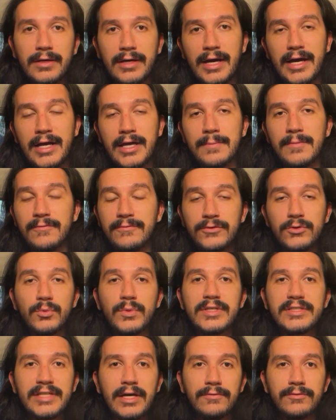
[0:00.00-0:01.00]
I am a few
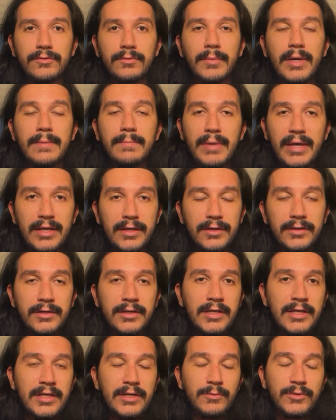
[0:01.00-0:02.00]
weeks out from my beta,
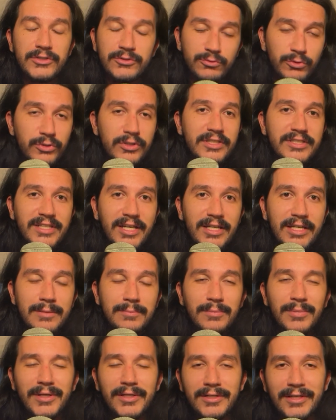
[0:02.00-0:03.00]
which is really
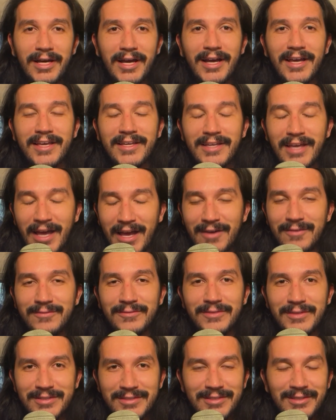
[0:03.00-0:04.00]
exciting, but I
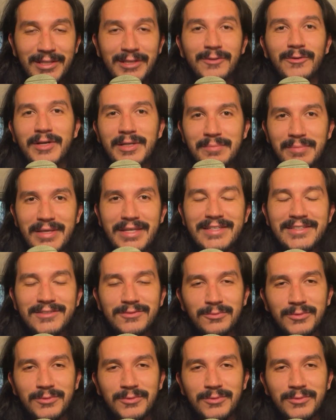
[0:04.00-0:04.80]
have this lingering piece,